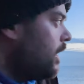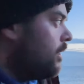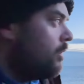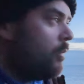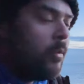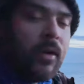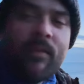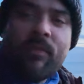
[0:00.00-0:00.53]
in
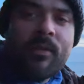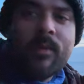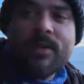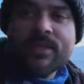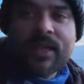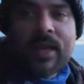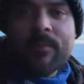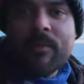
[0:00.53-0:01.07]
and whatever it was
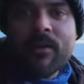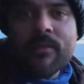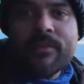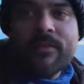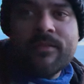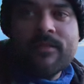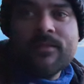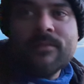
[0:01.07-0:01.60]
came off.
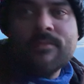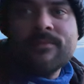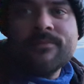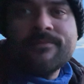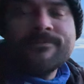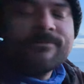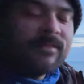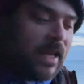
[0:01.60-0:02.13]

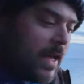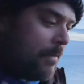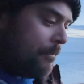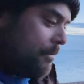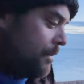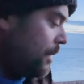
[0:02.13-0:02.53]
Damn.